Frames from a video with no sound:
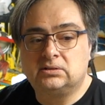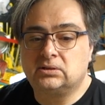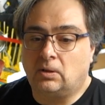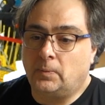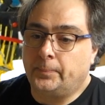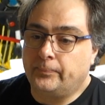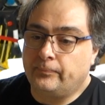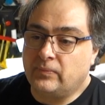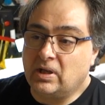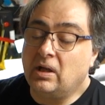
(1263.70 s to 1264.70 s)
So
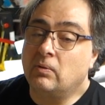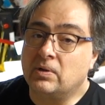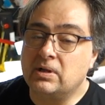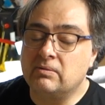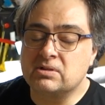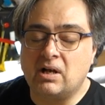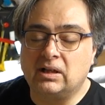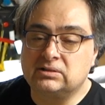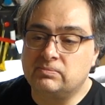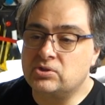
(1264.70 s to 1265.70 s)
it was an
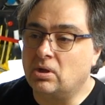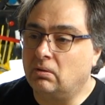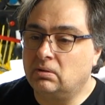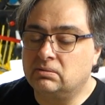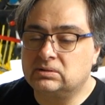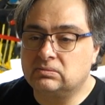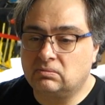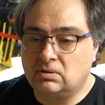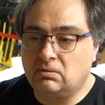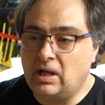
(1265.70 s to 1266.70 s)
awesome show.
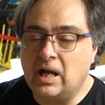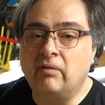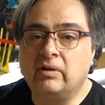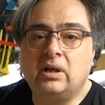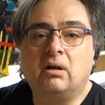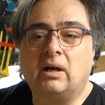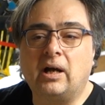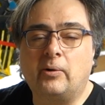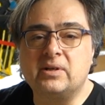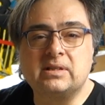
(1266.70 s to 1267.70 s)
Every year
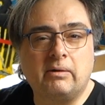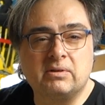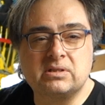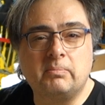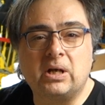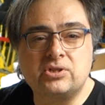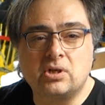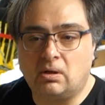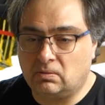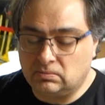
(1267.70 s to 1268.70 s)
I always say it was the best
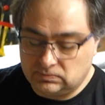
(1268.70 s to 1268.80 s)
show.